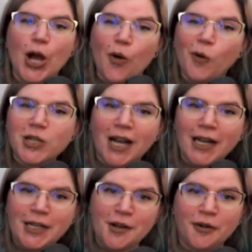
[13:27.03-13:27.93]
which
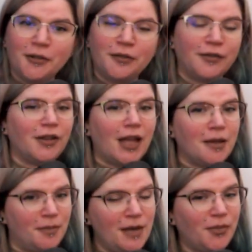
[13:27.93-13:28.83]
I know for
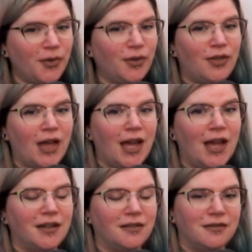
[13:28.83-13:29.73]
like people
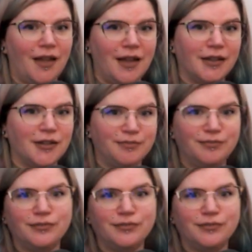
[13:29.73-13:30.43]
that like